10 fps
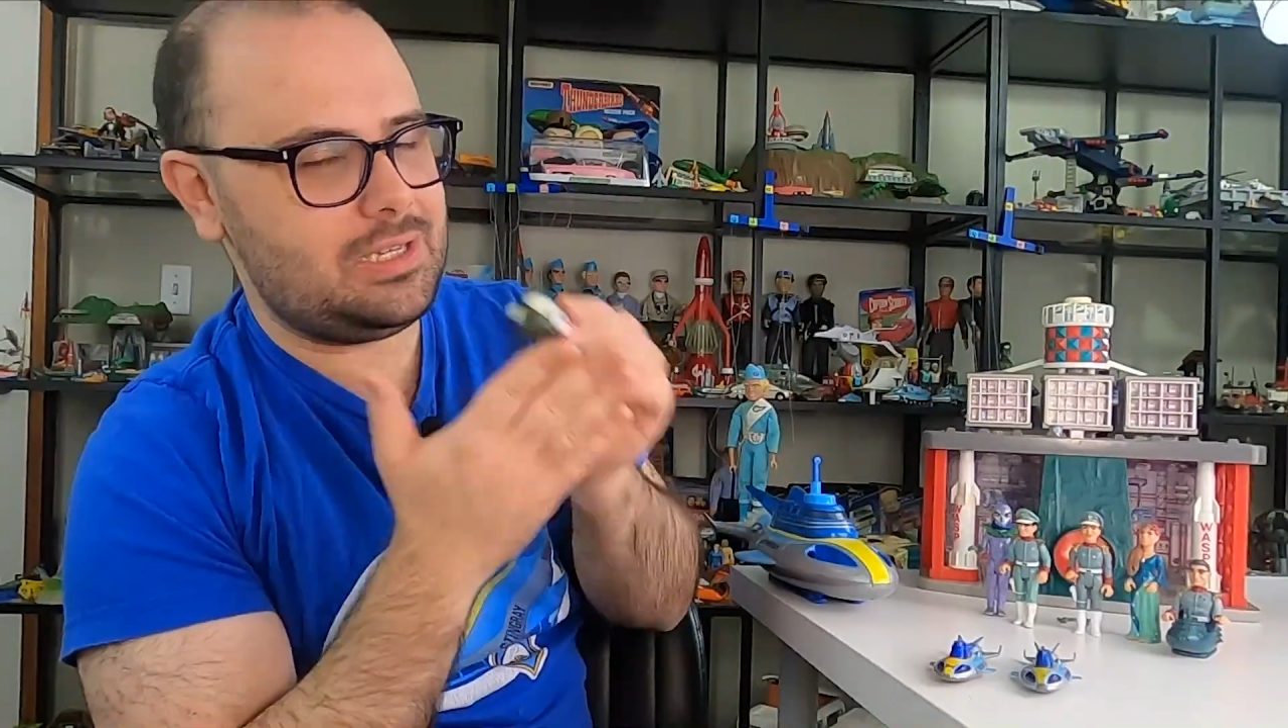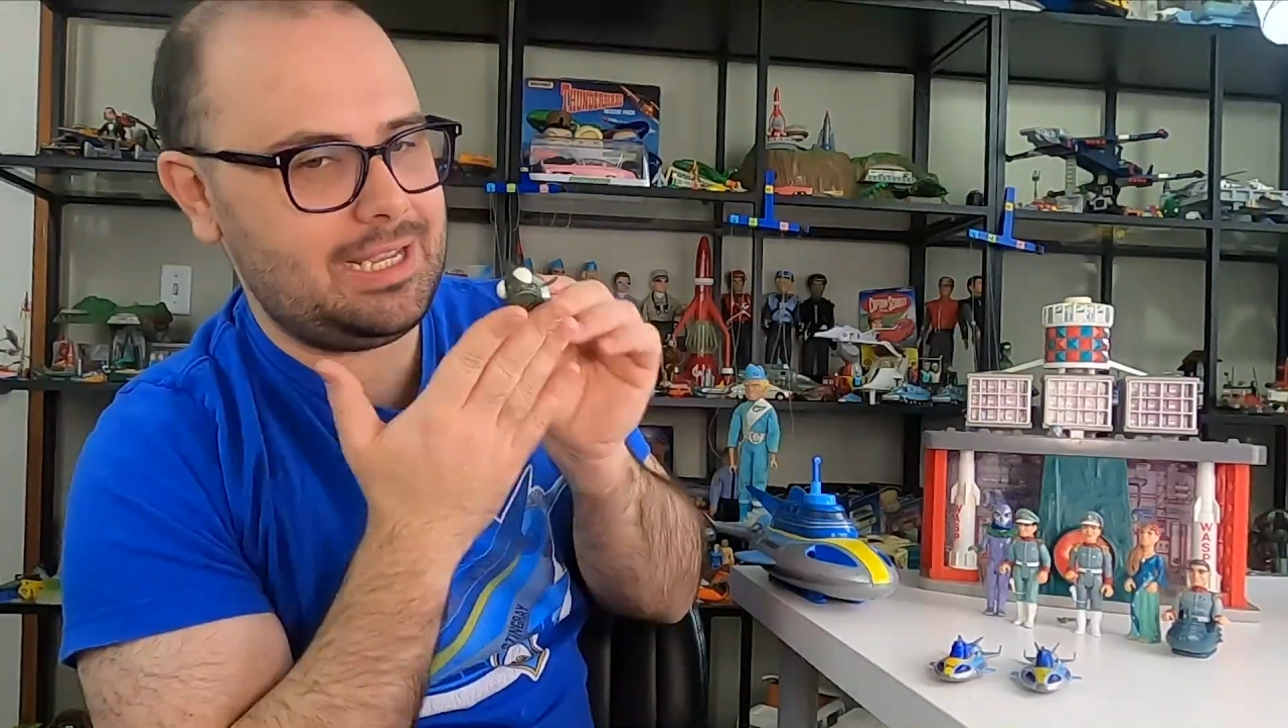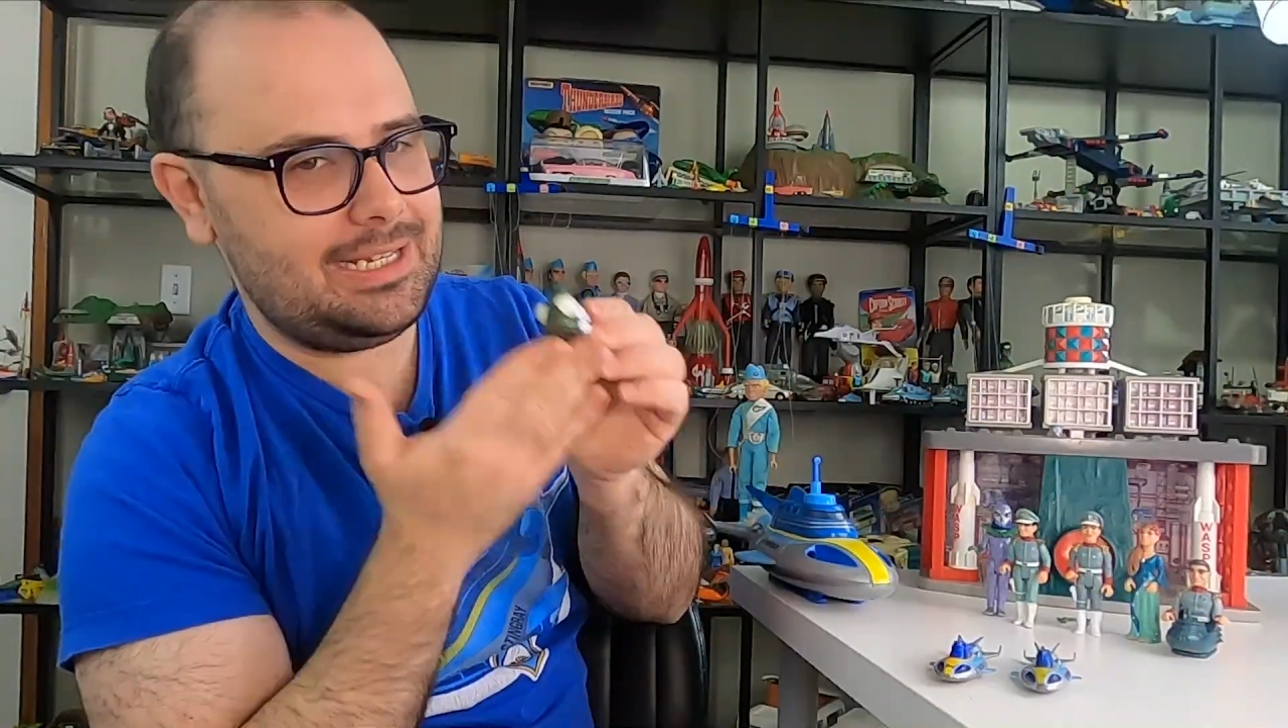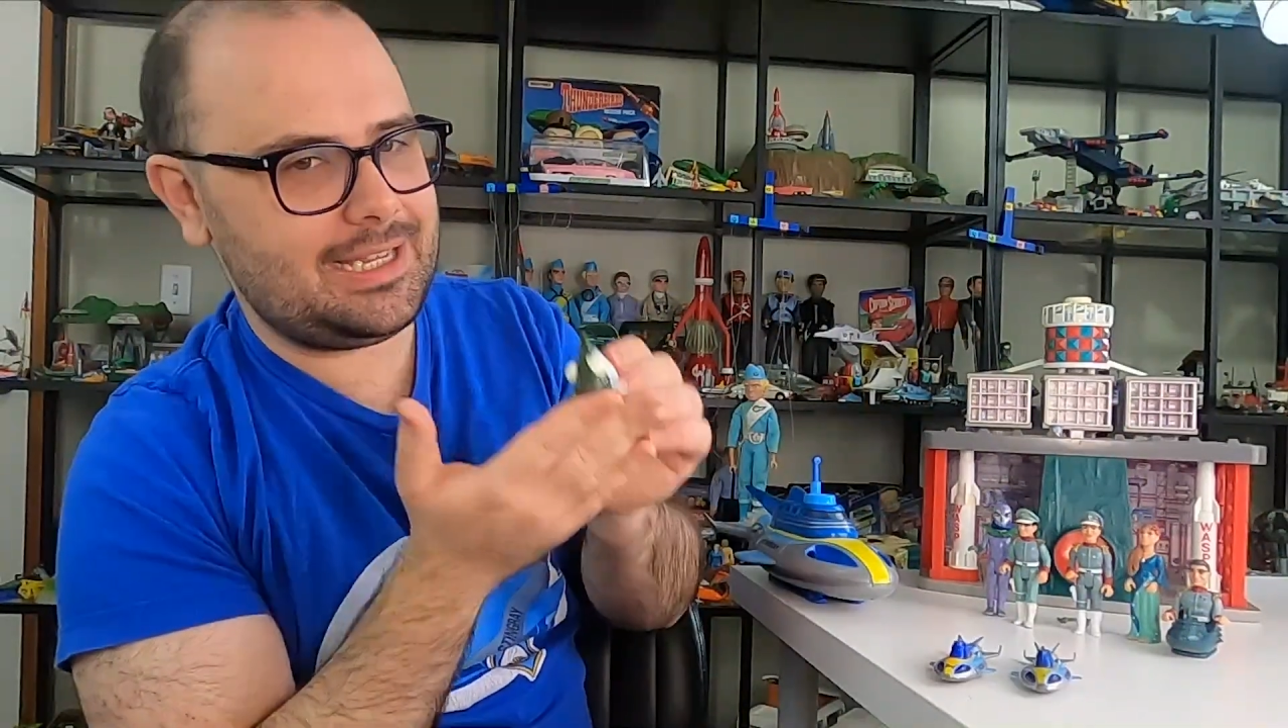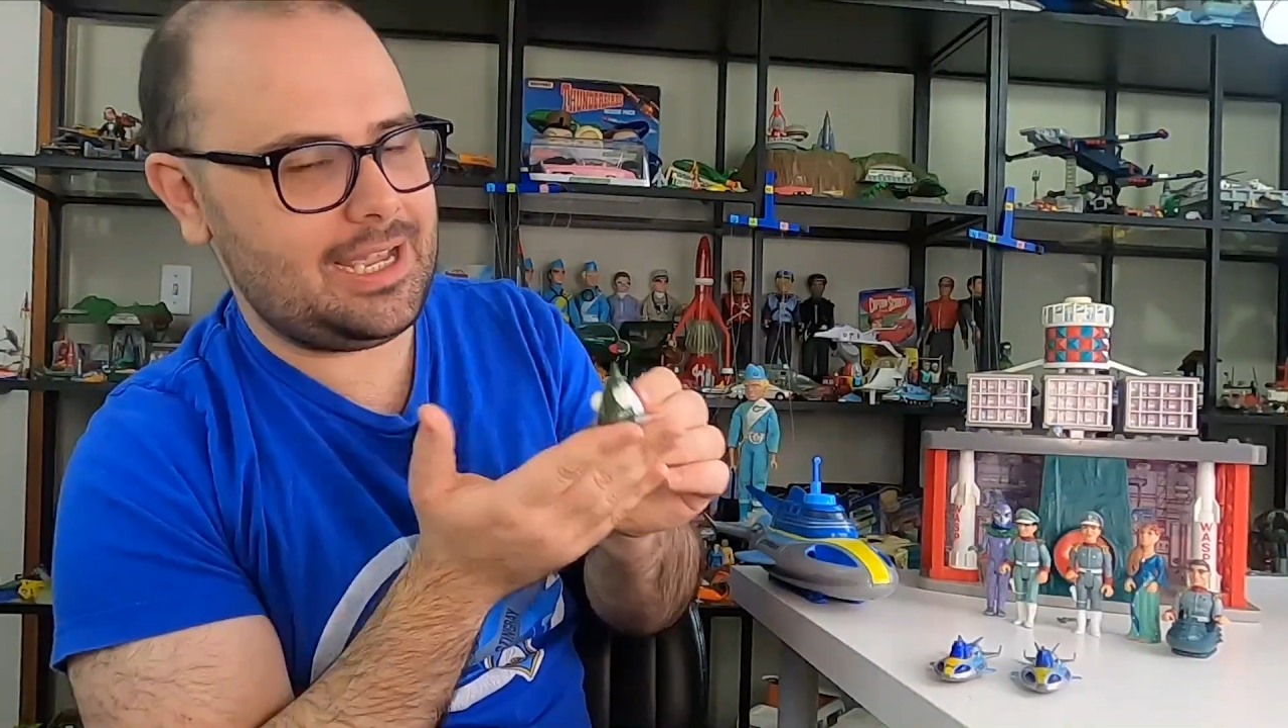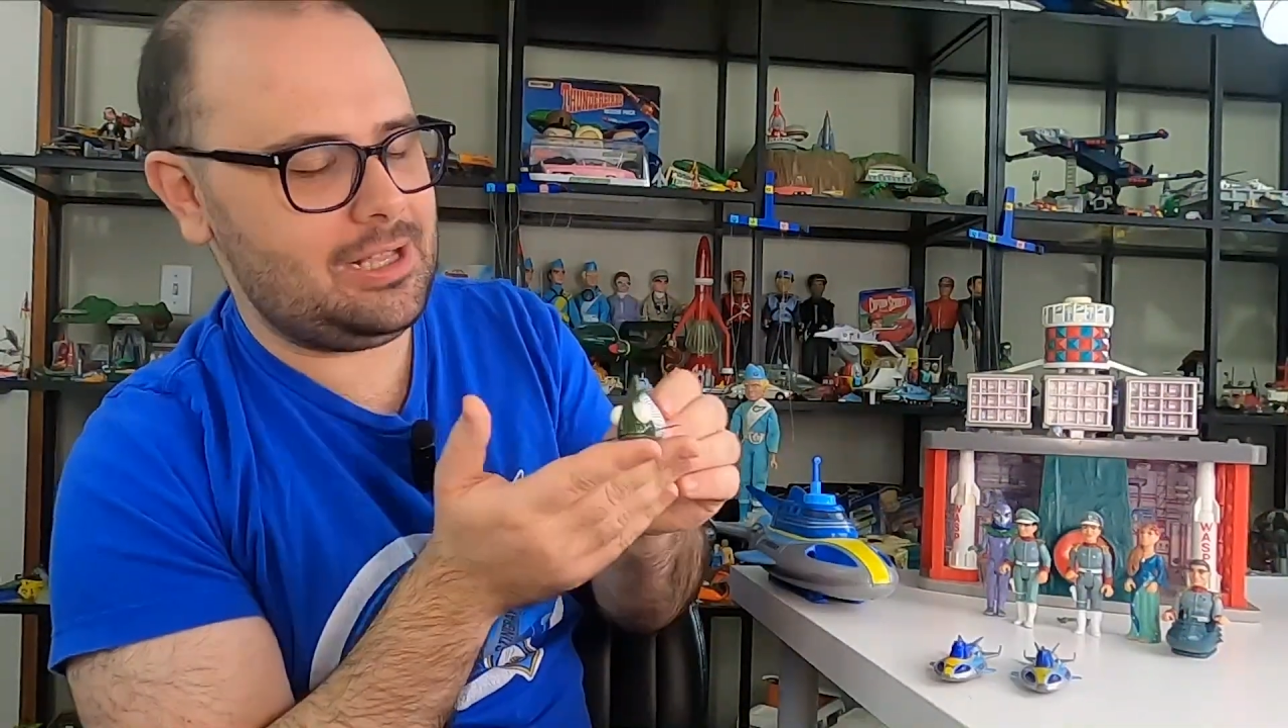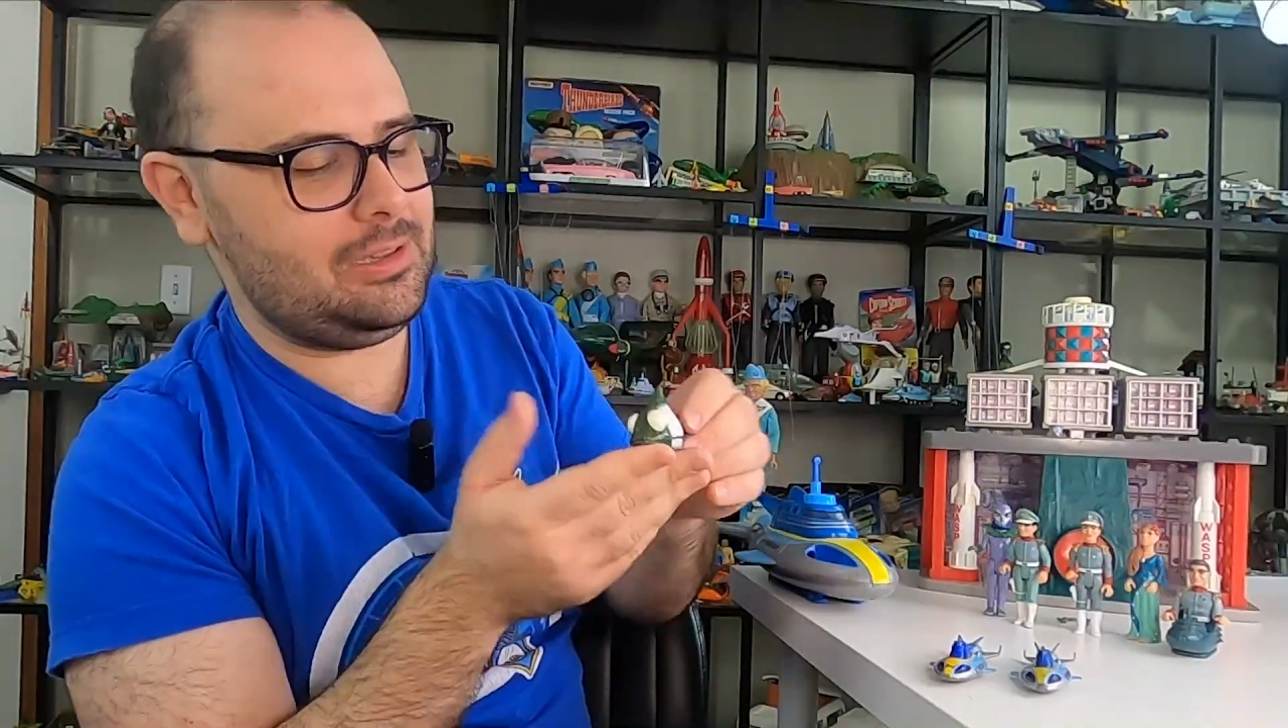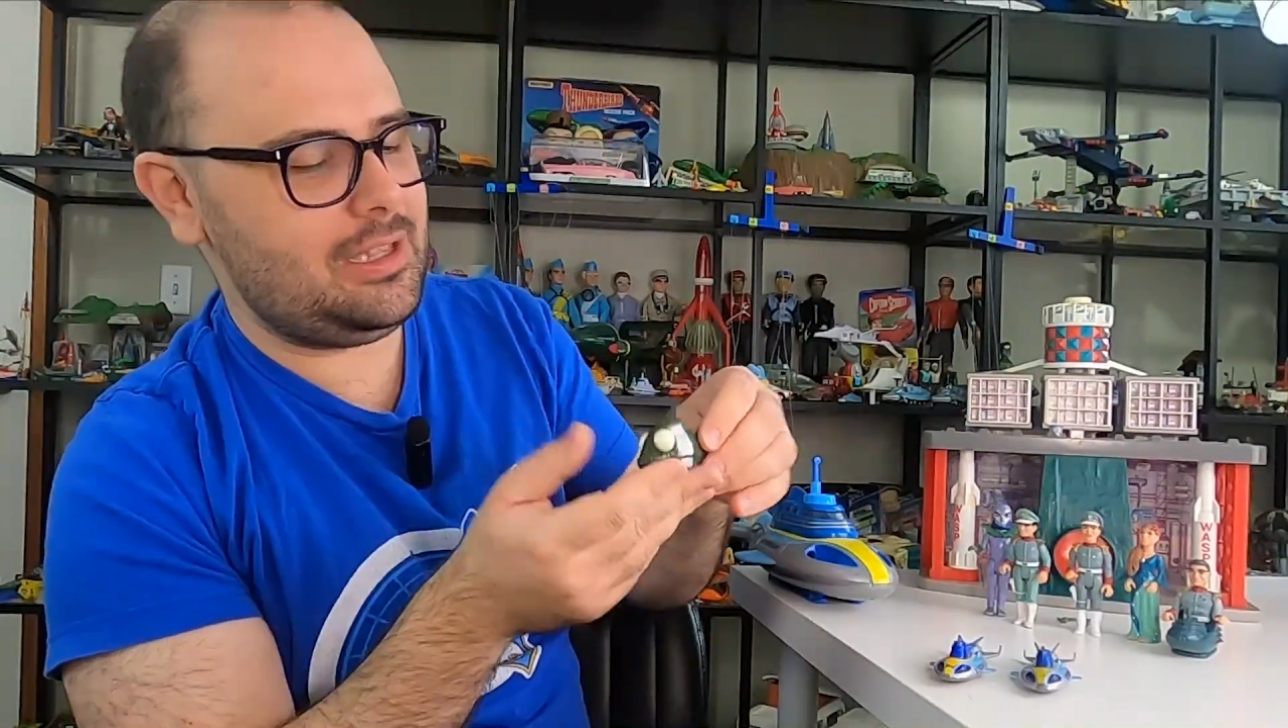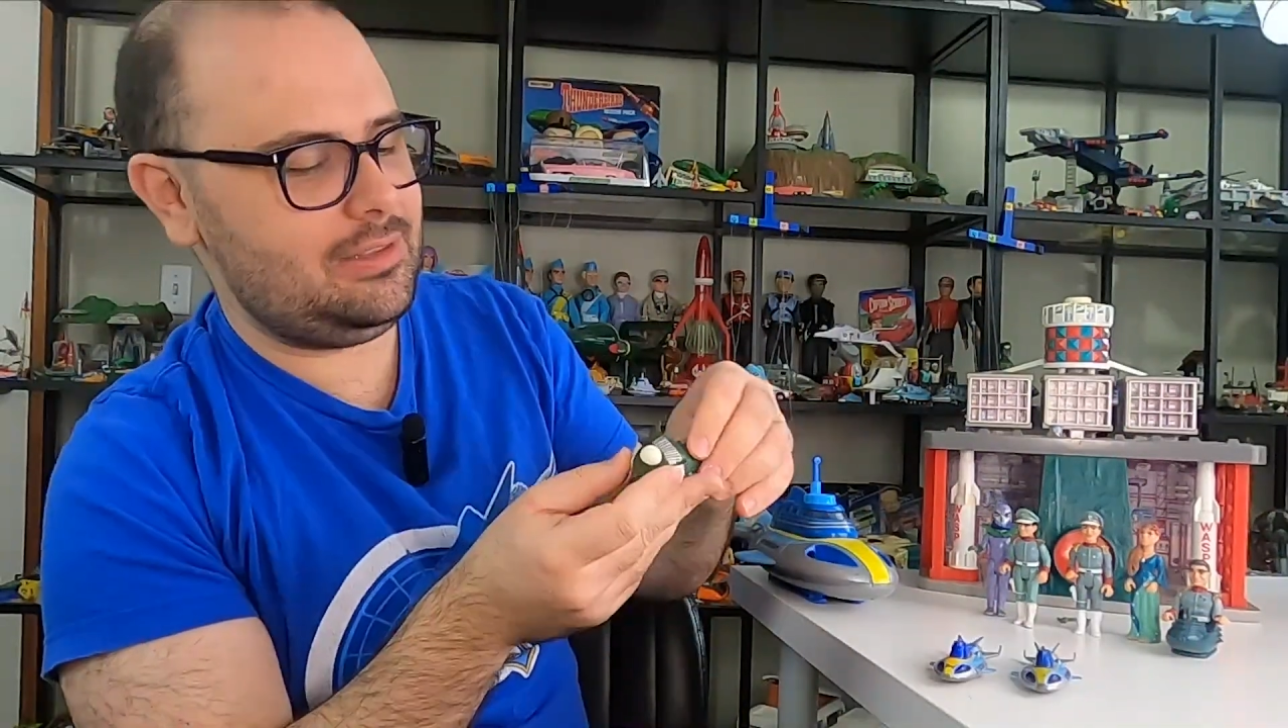detail.